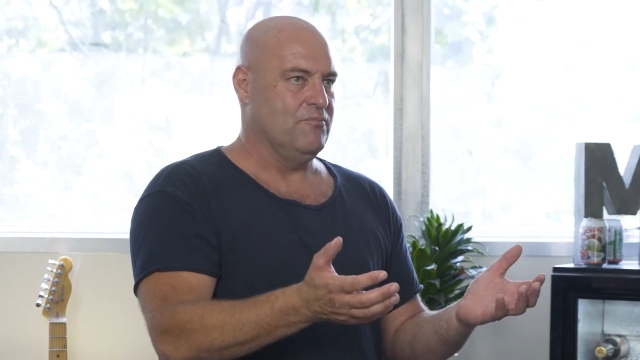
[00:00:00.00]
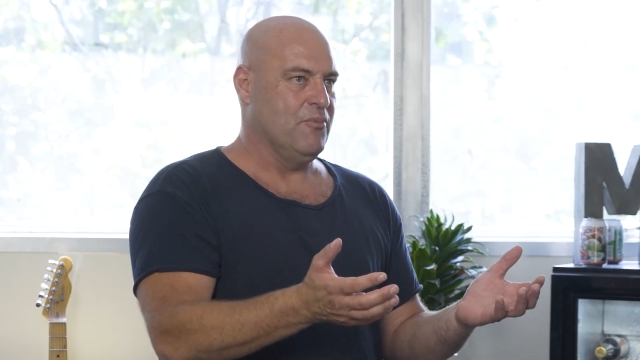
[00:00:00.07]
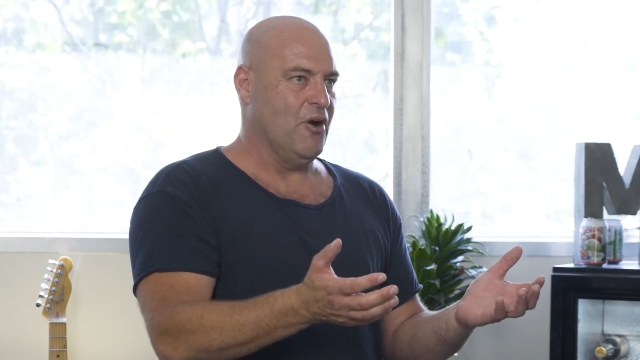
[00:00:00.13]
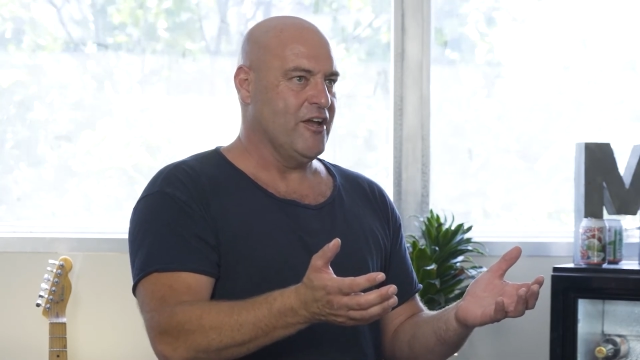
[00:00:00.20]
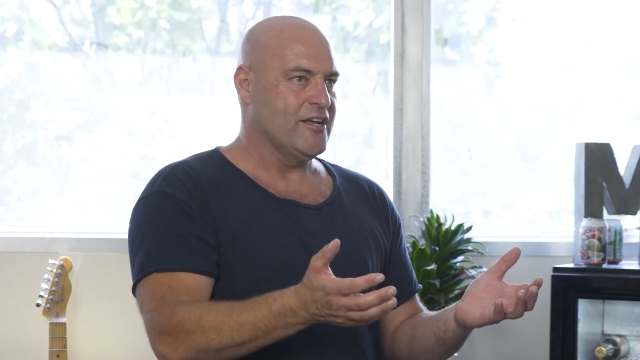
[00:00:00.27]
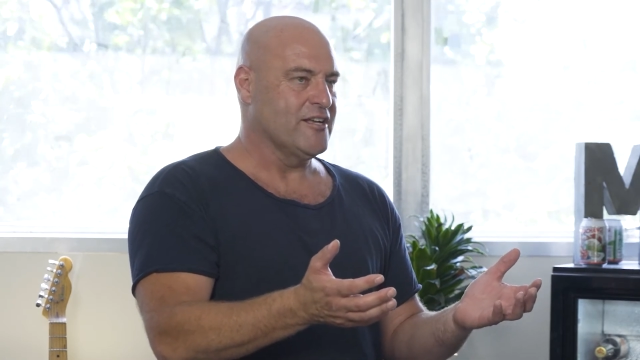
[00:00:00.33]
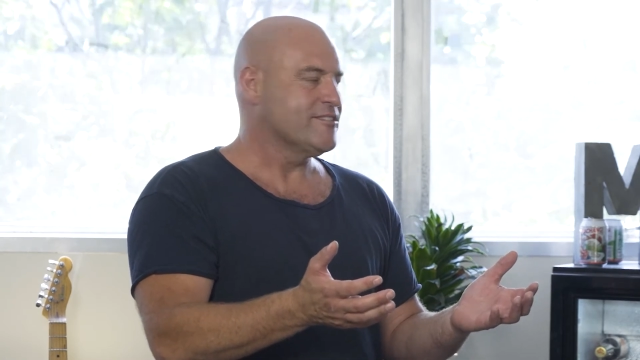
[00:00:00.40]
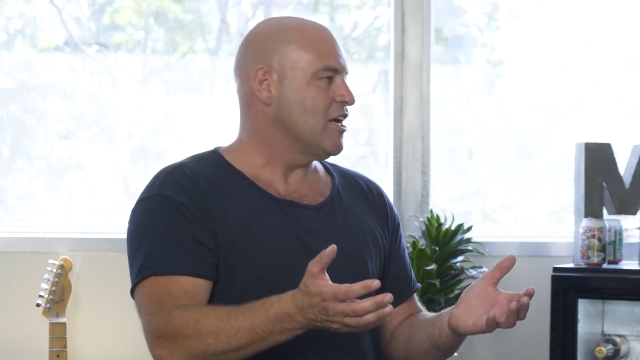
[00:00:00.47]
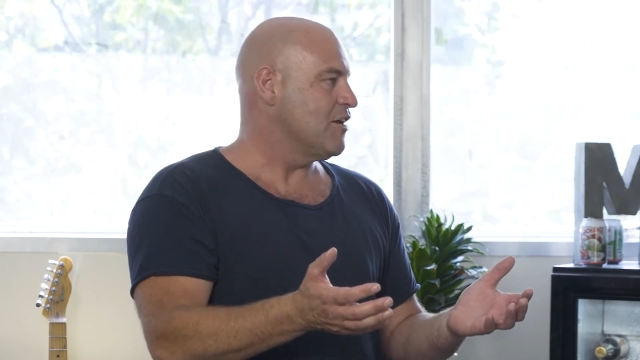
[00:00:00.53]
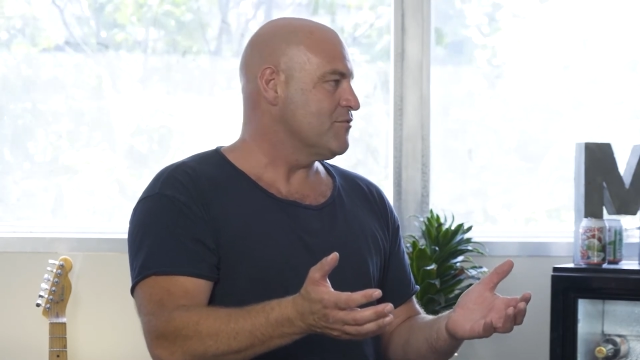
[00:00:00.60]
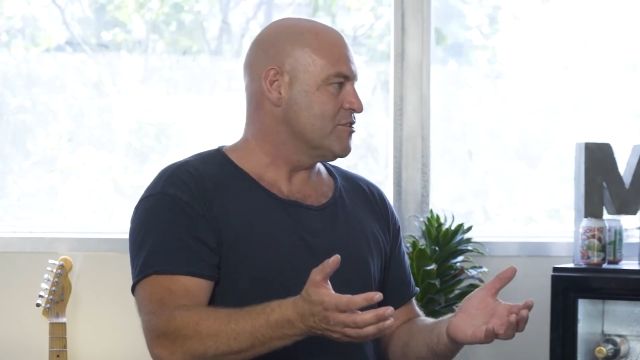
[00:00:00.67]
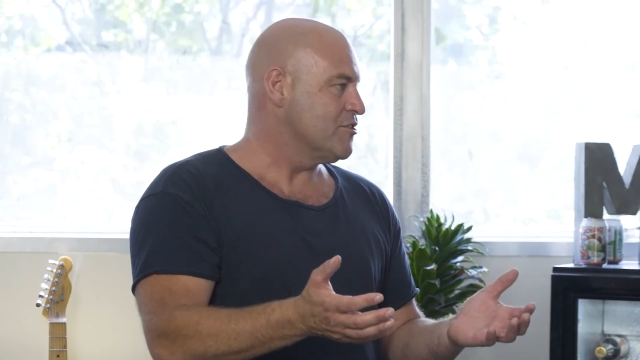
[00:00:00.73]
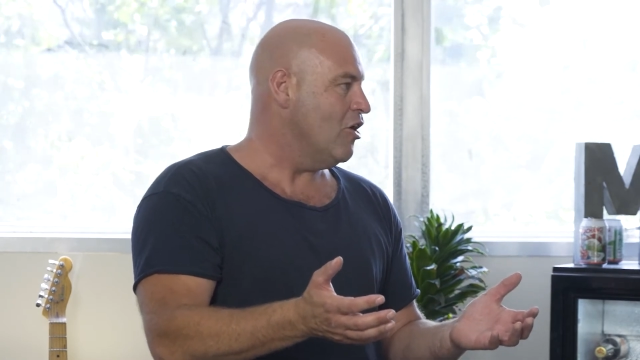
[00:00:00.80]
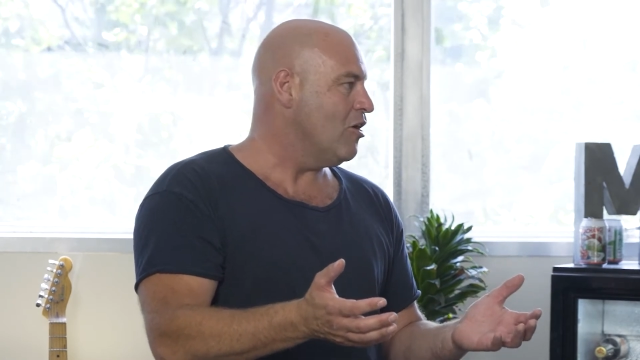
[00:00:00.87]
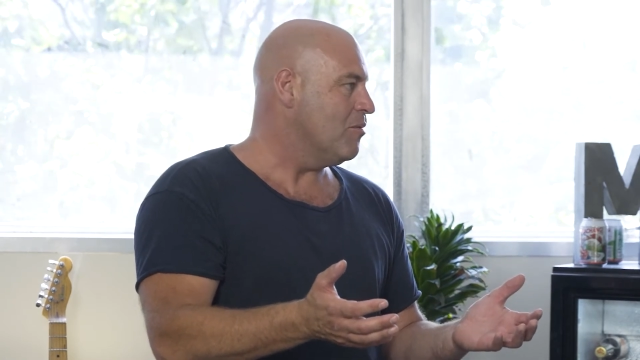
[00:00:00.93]
buying yourself a
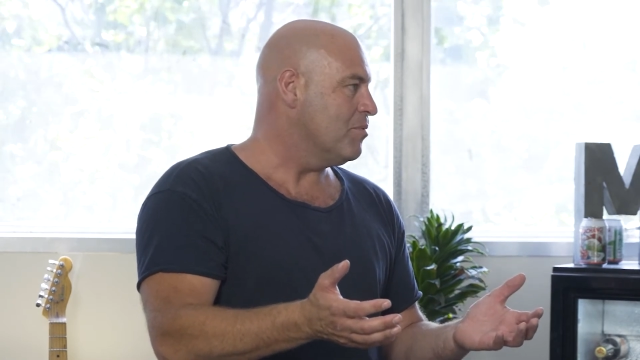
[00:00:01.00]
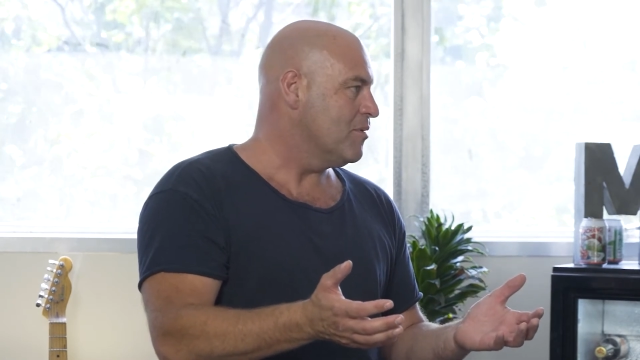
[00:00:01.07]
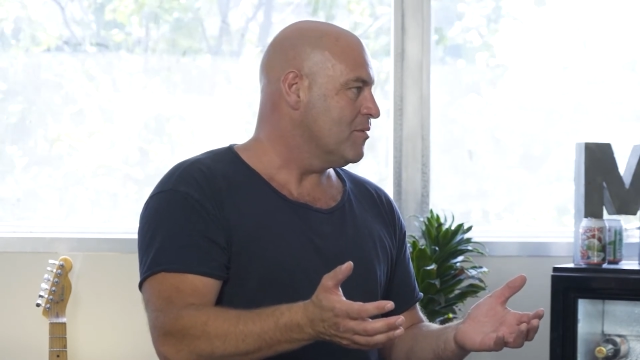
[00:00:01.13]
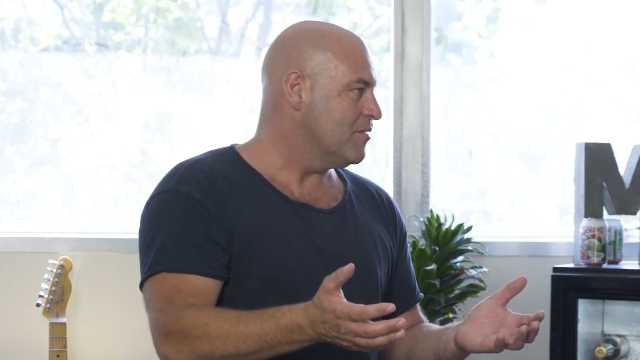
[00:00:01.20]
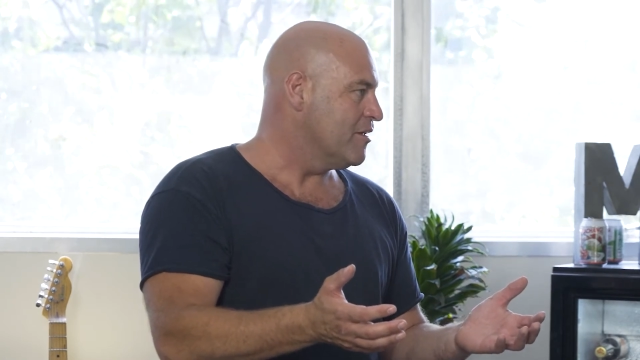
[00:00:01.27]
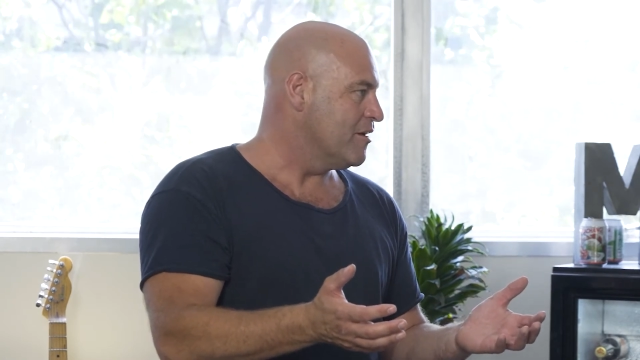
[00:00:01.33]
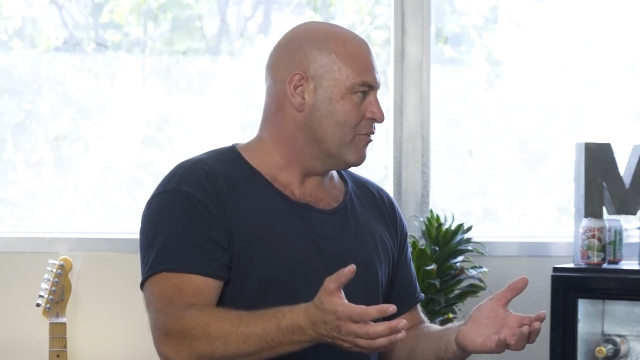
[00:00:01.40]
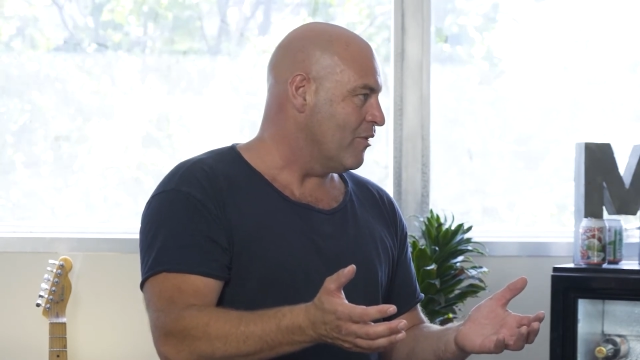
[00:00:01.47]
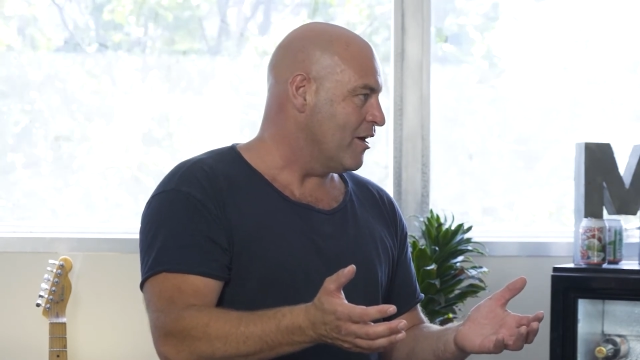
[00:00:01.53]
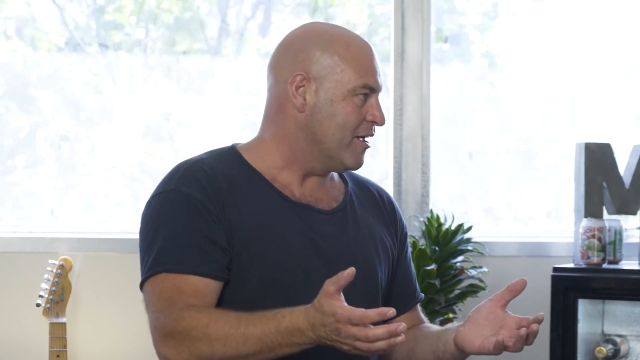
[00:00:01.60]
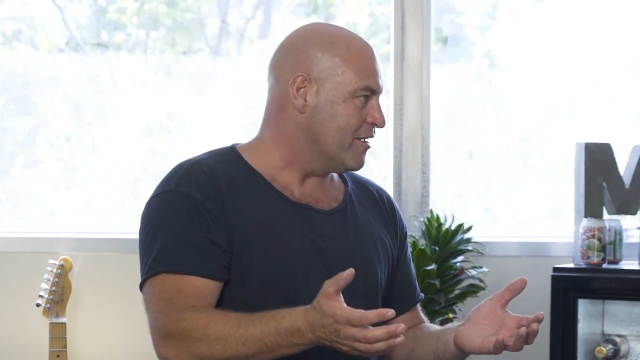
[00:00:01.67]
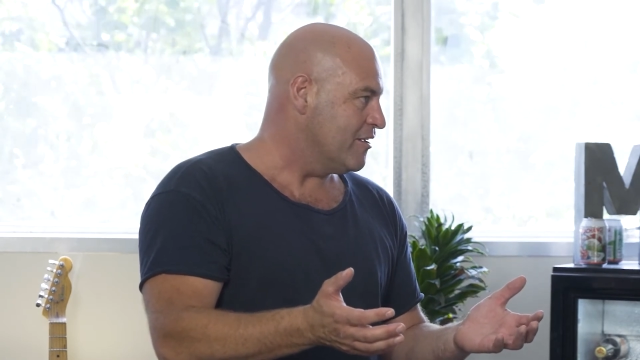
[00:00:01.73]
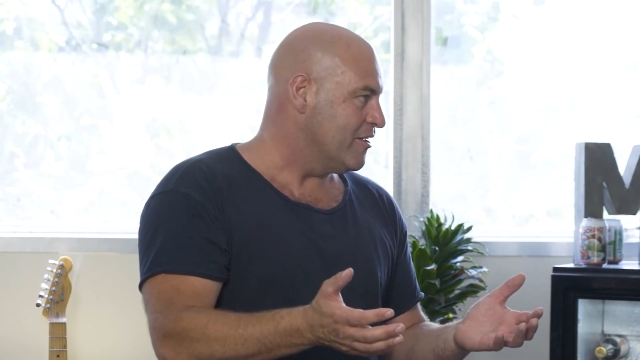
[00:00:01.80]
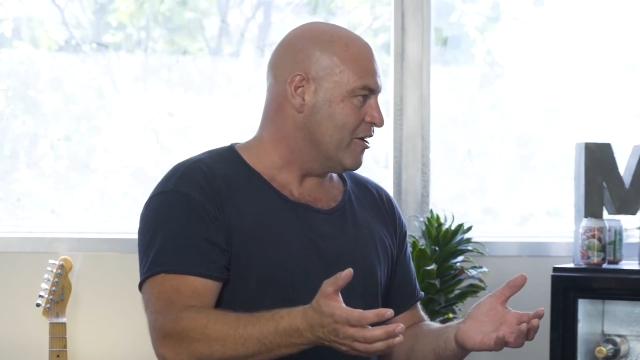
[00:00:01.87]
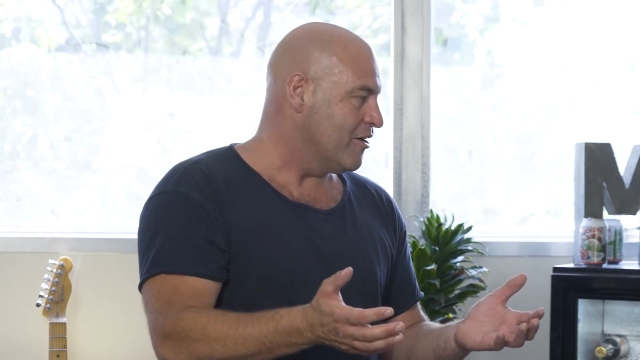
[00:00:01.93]
job in a way.
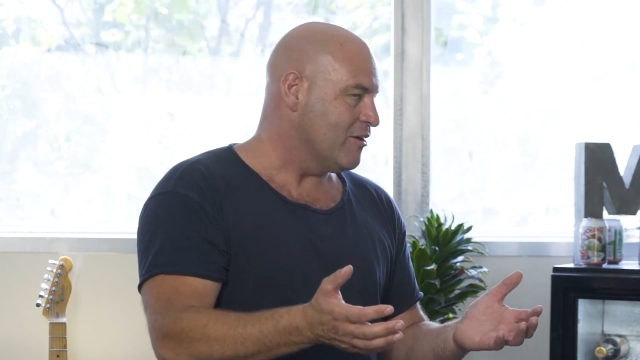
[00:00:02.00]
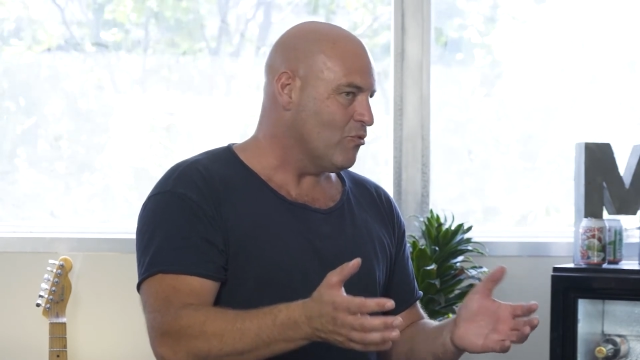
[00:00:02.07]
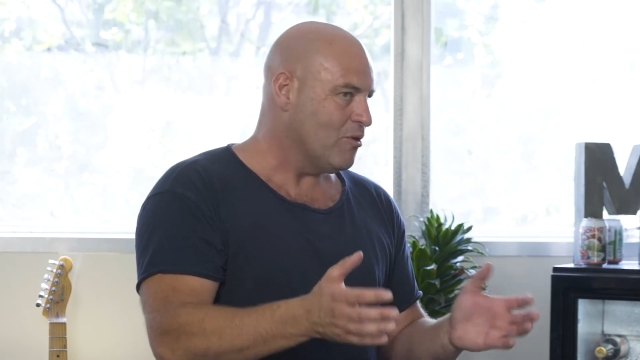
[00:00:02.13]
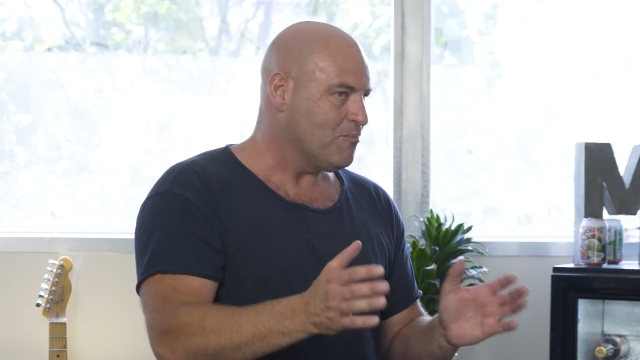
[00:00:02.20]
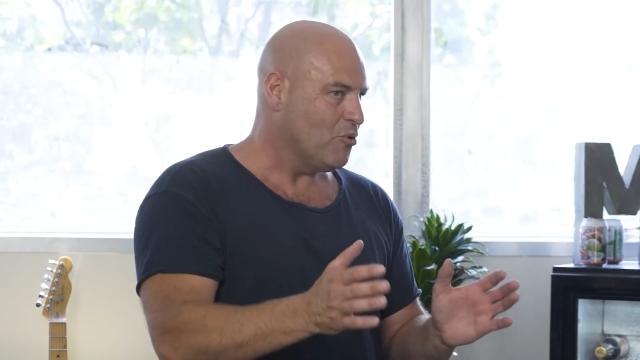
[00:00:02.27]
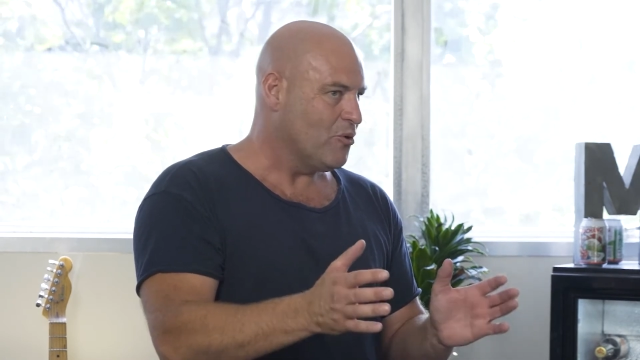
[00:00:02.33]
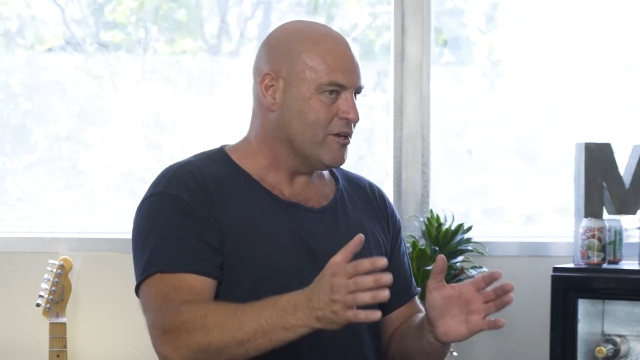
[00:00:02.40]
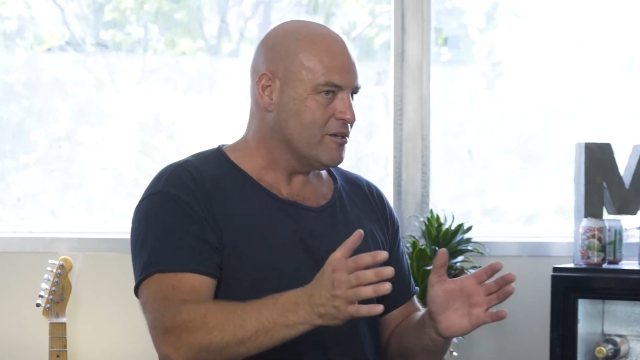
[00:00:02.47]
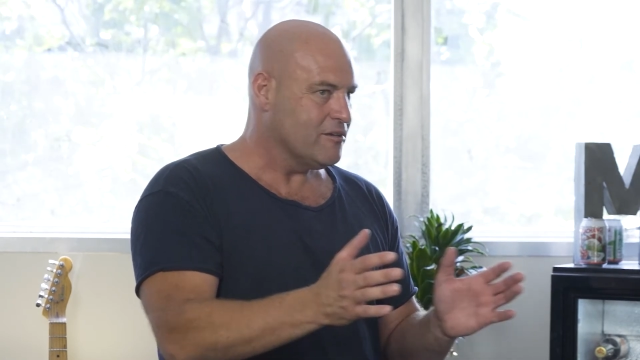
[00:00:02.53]
You know, at what point